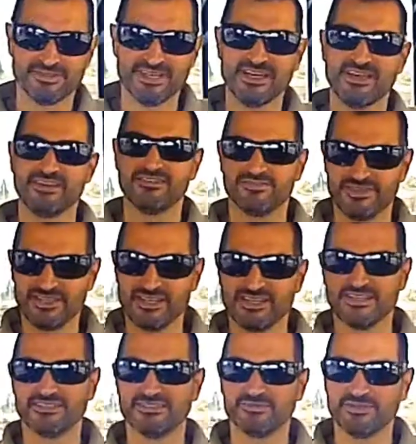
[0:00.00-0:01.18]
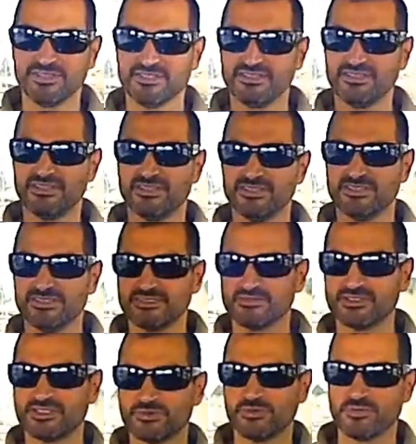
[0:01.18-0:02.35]
We have, yeah. It's been uh, it's
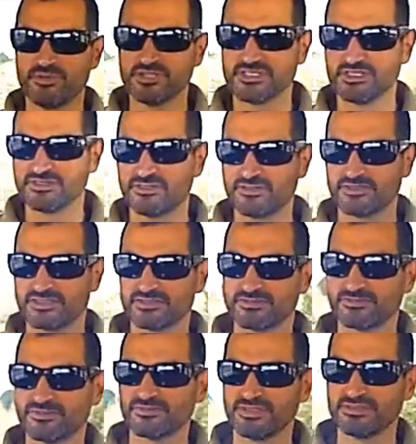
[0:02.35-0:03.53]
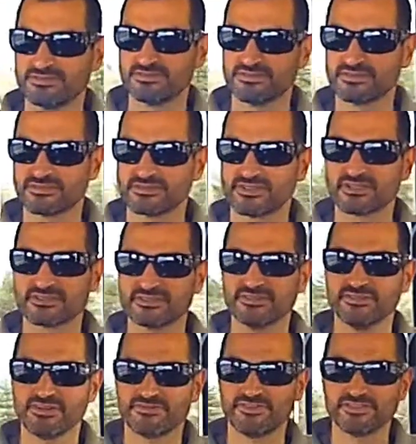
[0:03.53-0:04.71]
been super busy. Of course, when we talked to
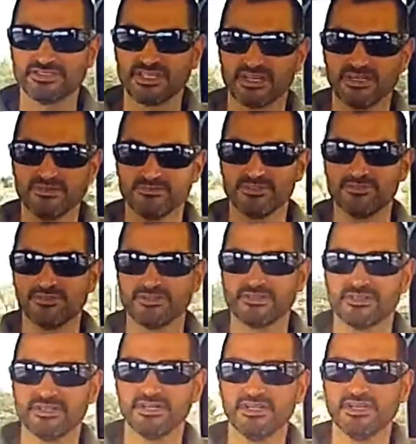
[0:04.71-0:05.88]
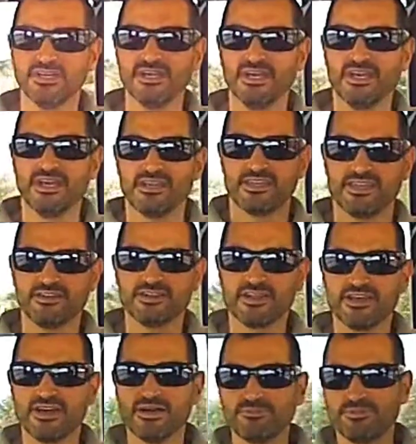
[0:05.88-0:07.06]
you our first time, we were
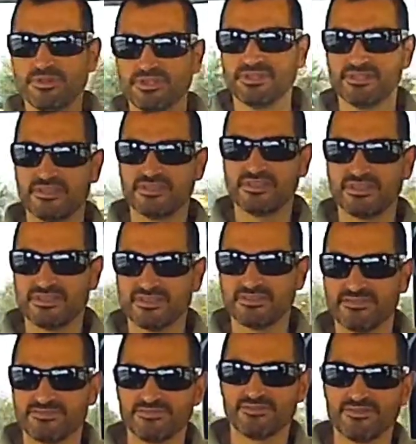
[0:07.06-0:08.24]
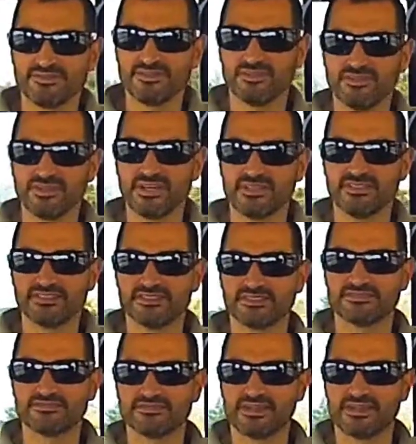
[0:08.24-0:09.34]
gearing up and uh, you know had this